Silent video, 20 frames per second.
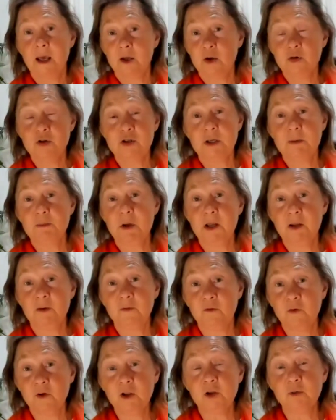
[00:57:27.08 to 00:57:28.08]
You see many
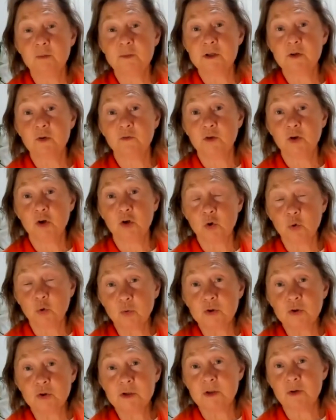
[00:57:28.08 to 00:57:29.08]
films of the
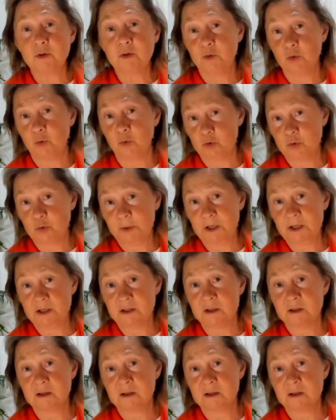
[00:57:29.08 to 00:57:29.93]
cruelty of those places.